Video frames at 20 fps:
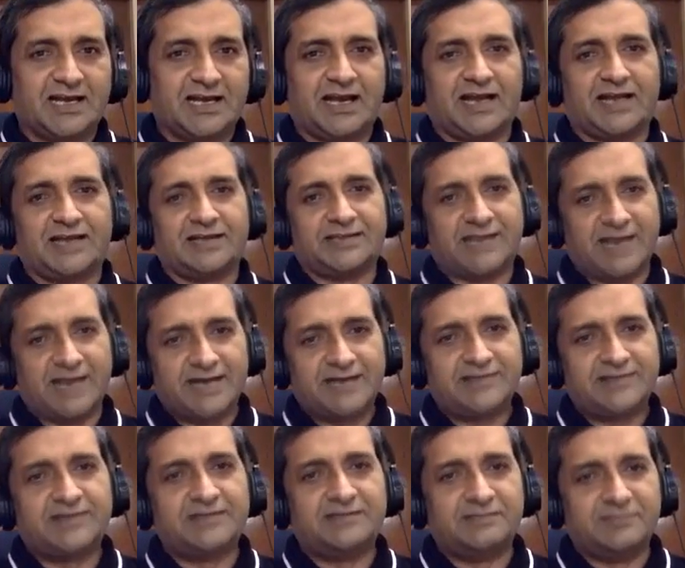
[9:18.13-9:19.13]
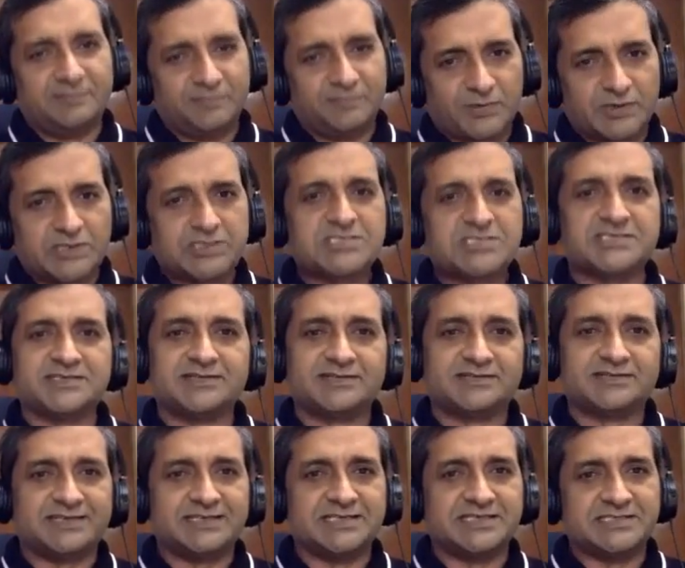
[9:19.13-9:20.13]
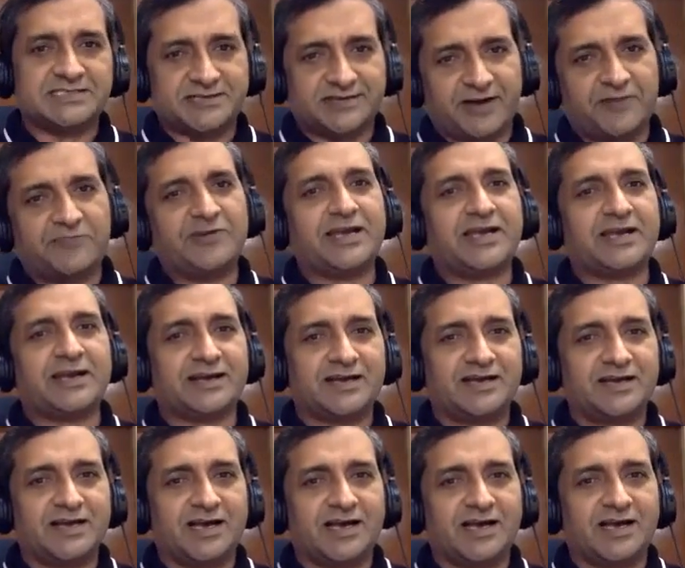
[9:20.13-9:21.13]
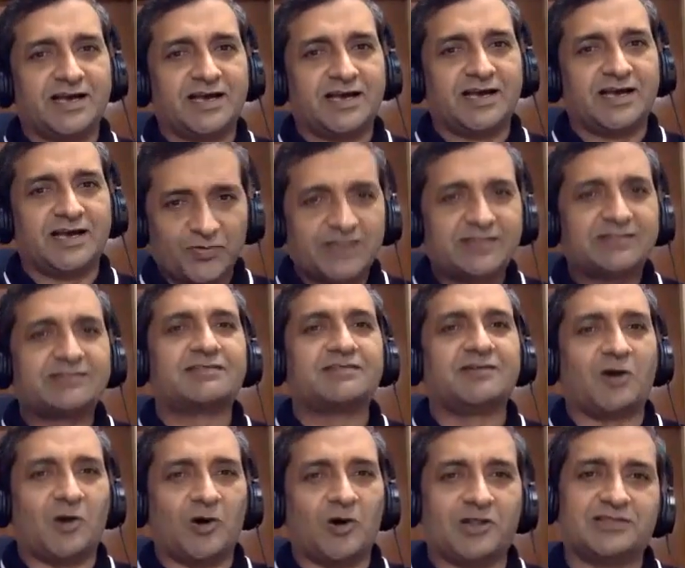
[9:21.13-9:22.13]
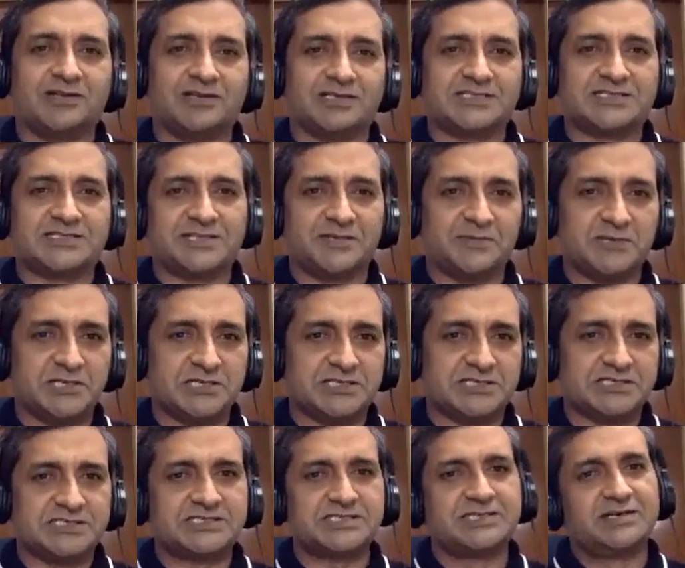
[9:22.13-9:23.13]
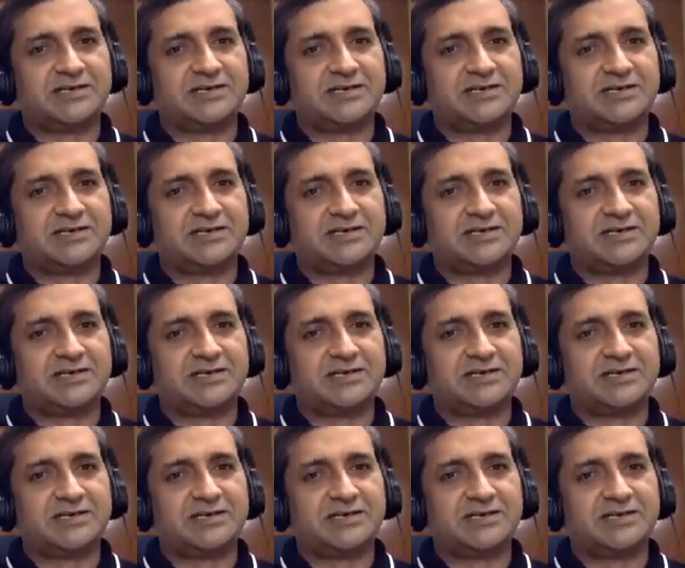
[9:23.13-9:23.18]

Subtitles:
And that person is driving, along with all the stream leaders,